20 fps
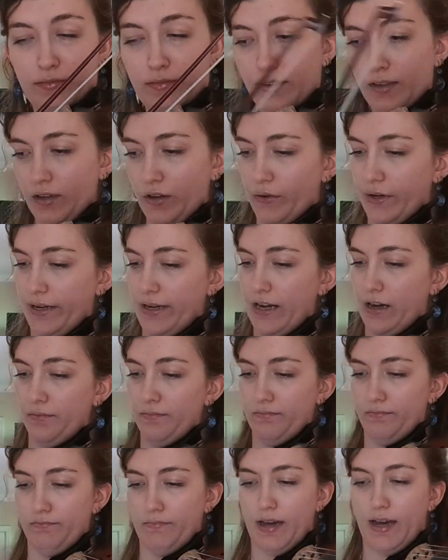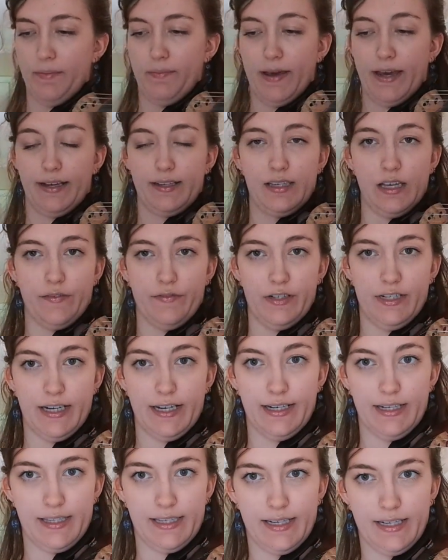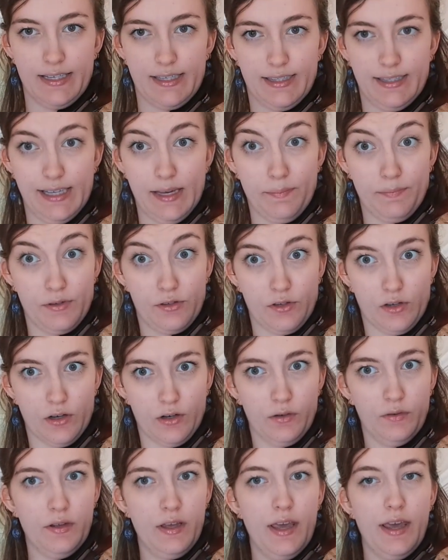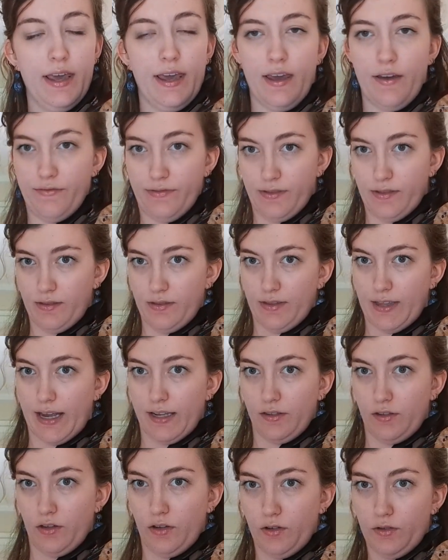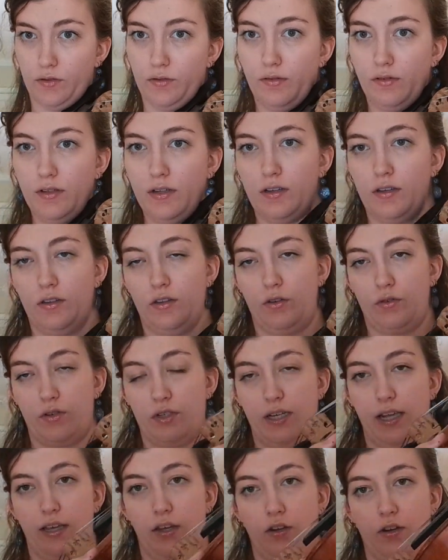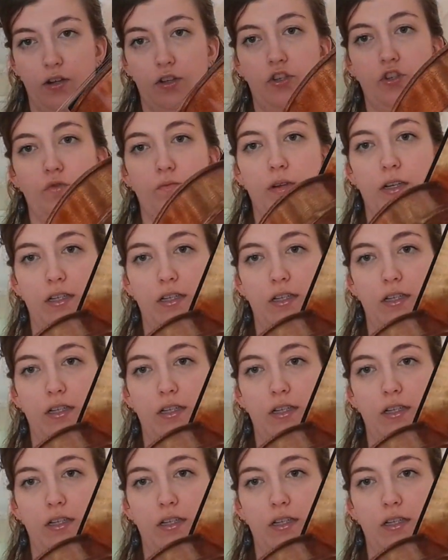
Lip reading: Okay, now my pegs have a tendency to slip, so if that's you, you can take your instrument